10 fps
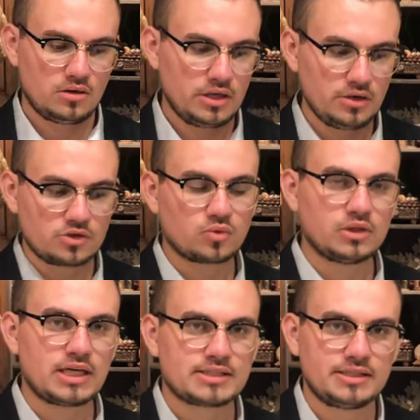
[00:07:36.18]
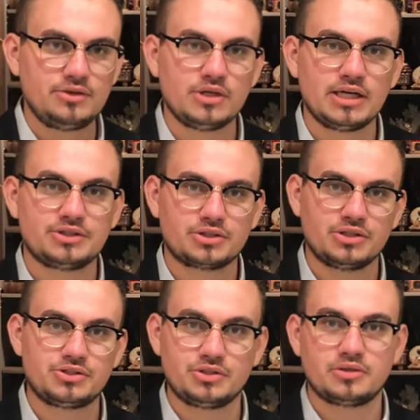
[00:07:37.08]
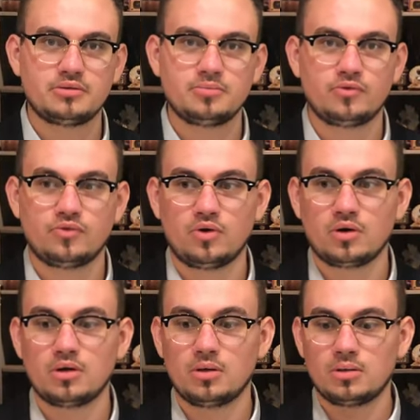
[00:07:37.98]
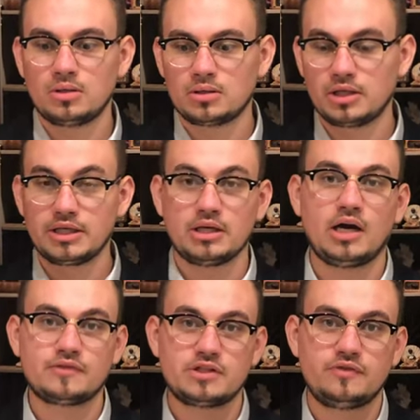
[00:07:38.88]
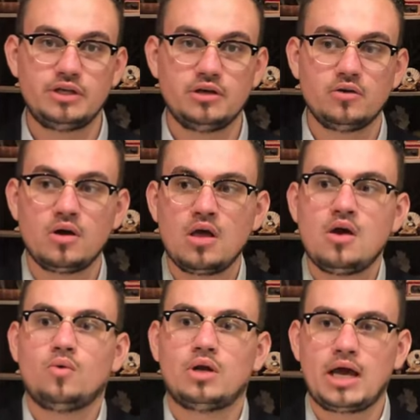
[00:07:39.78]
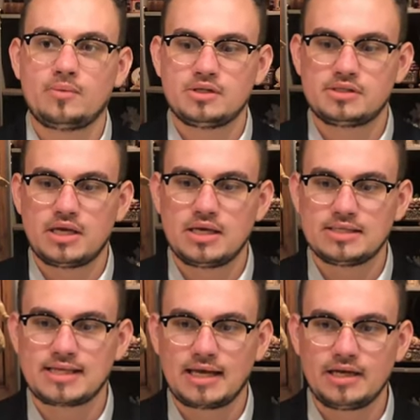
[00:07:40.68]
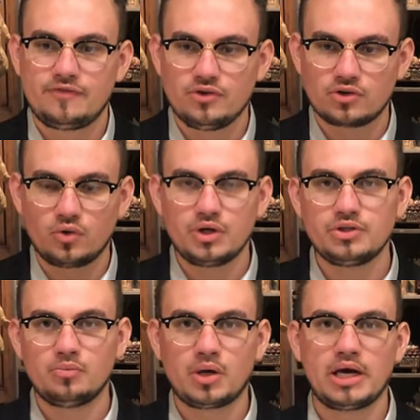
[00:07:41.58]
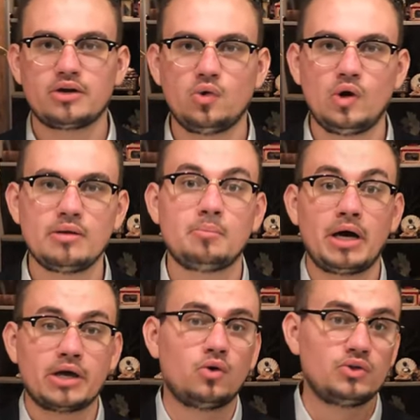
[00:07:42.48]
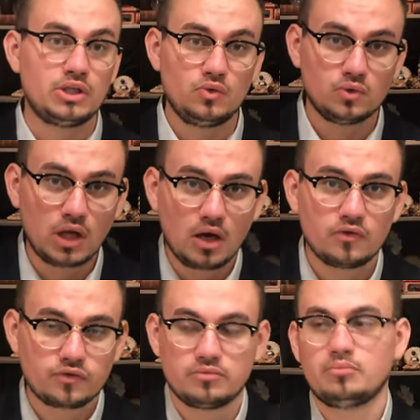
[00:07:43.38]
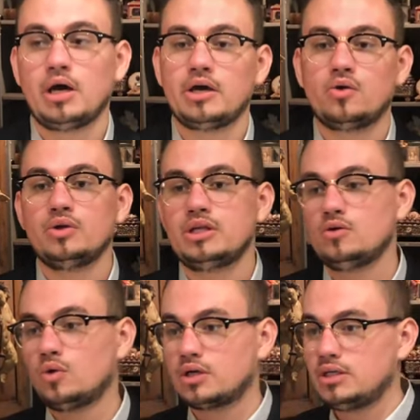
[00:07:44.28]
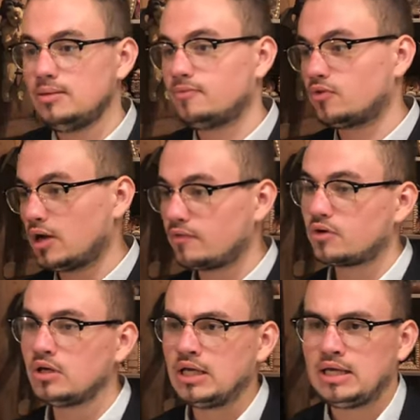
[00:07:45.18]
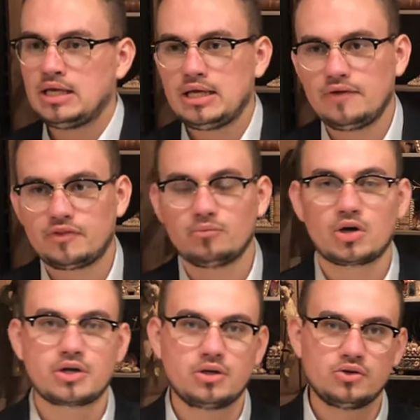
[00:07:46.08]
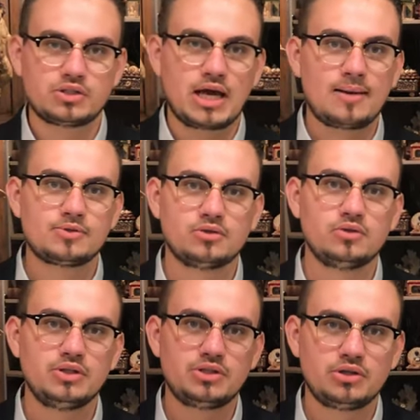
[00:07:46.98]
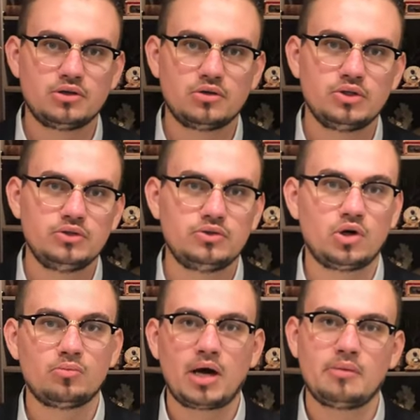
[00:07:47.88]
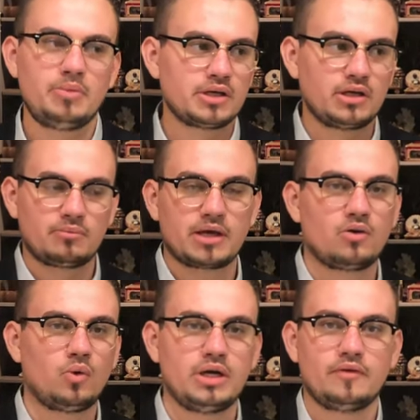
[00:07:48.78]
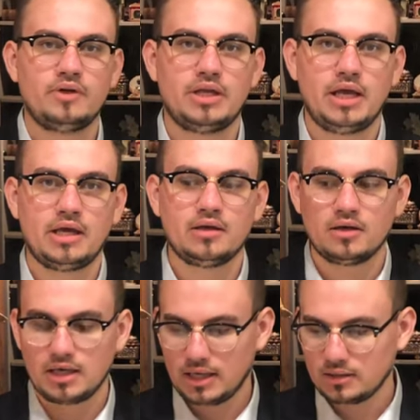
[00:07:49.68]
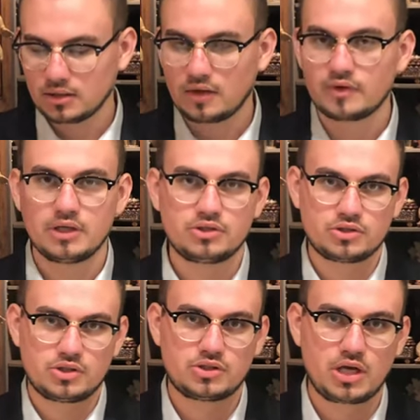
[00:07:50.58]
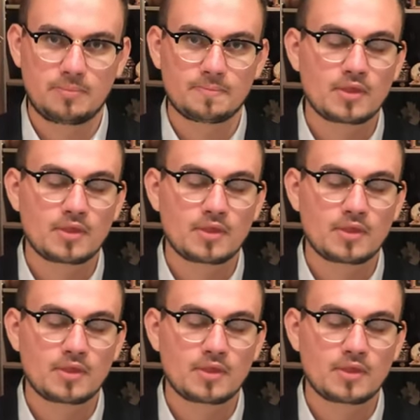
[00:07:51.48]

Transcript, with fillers: Here's one last thing you guys should consider before clicking off this video what I would say is that if you're going to buy a coin, buy a coin that you love, buy a coin that you want to keep forever. If the market goes to absolutely zero, you don't mind picking up that coin every day and loving it just the same.